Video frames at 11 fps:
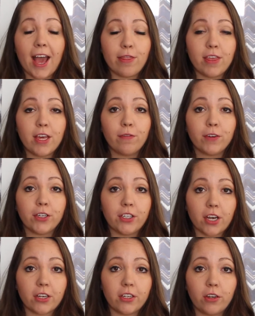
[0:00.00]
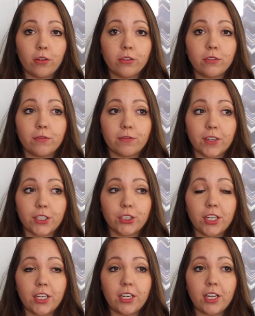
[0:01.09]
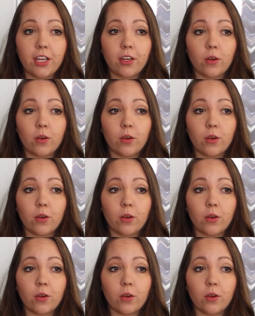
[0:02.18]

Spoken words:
I think for young adult fiction,